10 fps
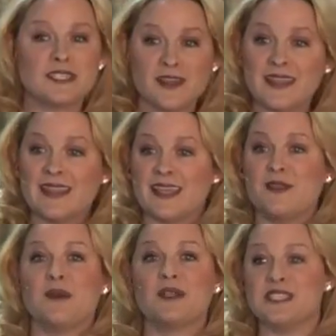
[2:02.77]
certainly
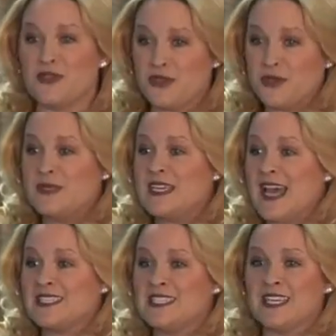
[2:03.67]
the most
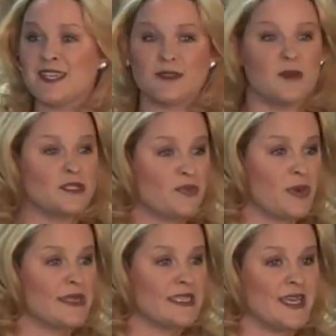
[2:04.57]
enthusiastic, the most
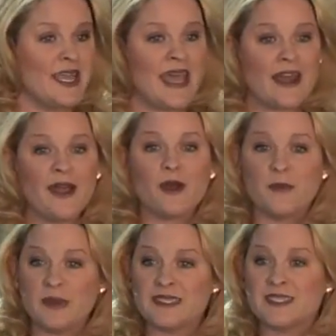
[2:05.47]
present, and I
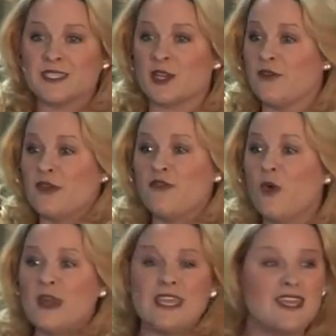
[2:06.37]
got business over
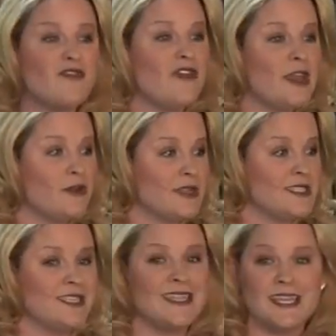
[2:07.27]
40 year
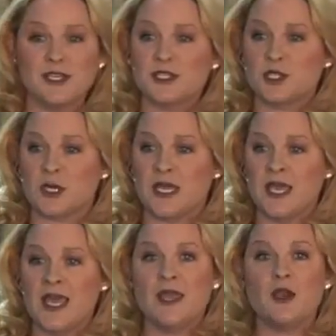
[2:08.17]
veterans in the industry,
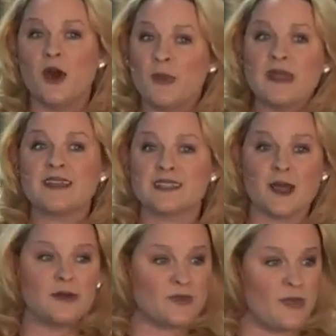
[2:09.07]
not because
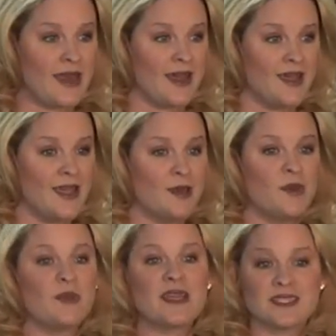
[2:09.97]
I was better,
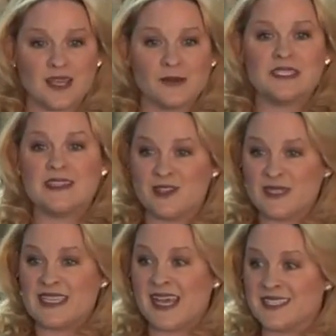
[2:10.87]
but because I was
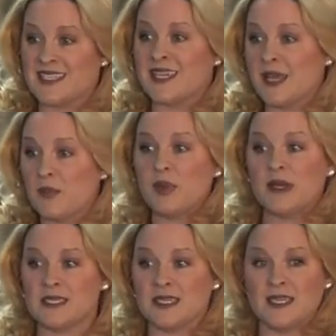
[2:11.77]
enthusiastic and
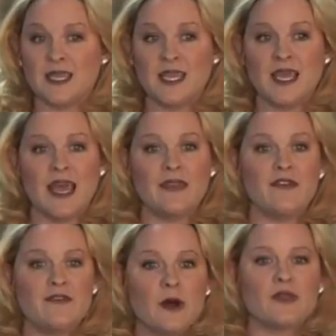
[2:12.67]
present and they
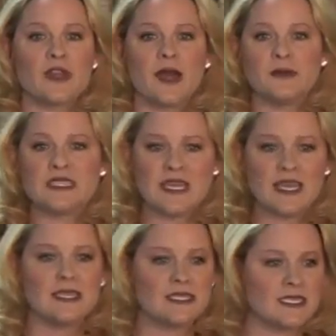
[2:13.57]
felt that I was
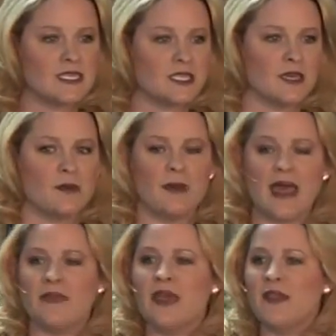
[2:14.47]
there listening to them
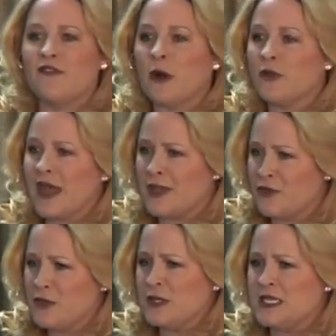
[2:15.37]
and they felt that
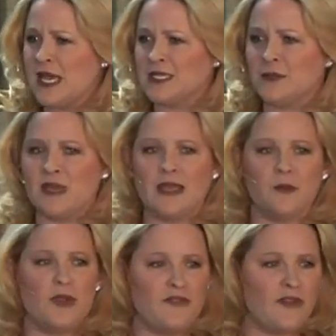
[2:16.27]
enthusiasm.
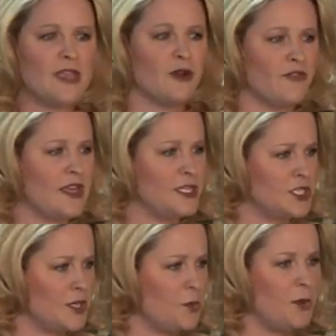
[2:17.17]
And we feed off
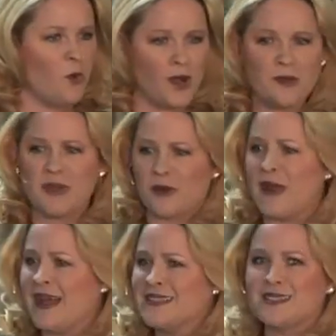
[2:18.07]
energy. We want to be
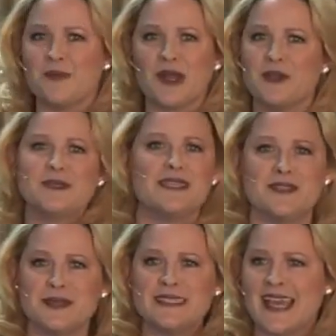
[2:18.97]
around someone who's
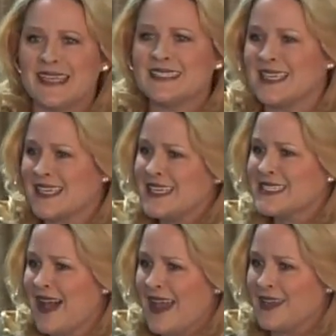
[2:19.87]
enthusiastic and
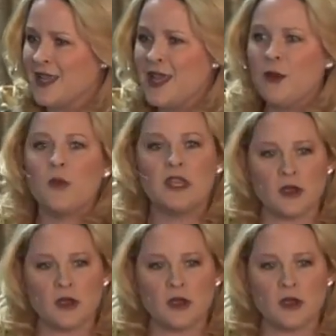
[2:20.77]
excited. We